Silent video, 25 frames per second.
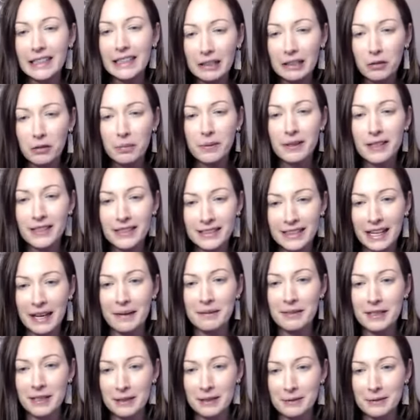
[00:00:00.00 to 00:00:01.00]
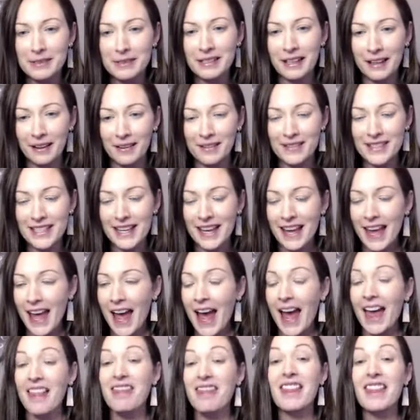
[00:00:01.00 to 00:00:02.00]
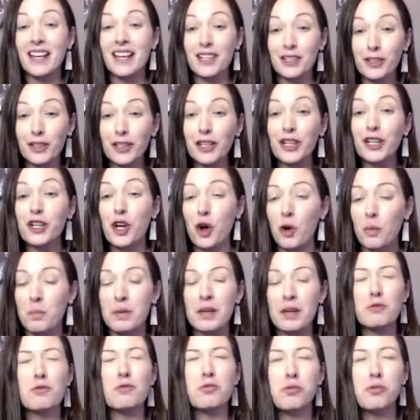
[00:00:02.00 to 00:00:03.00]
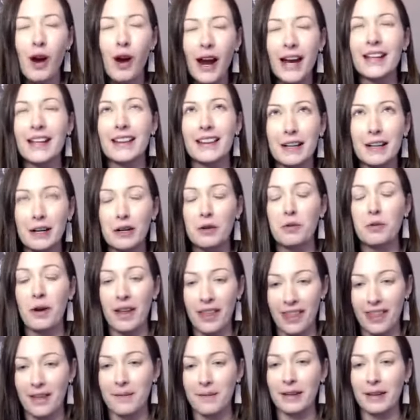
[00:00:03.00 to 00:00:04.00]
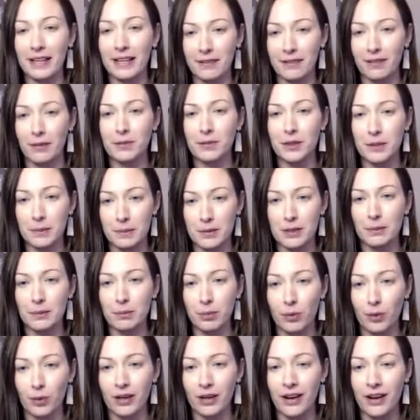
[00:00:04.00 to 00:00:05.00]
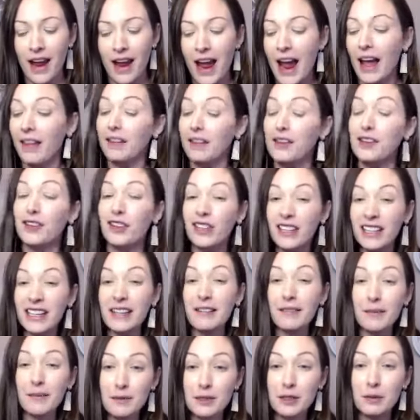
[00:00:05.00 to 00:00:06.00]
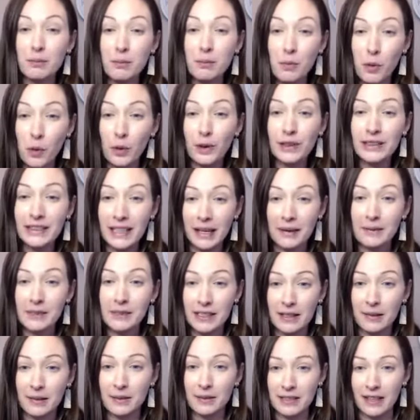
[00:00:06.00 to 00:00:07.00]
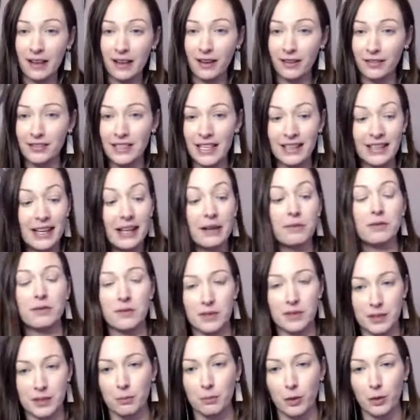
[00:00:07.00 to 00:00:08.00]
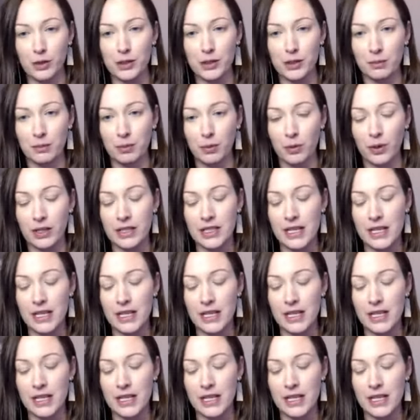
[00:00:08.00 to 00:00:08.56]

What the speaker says: bit of time to themselves, and then you're going to go be right there with them and give them some support. And then you're going to give them some more time to themselves and then some more support.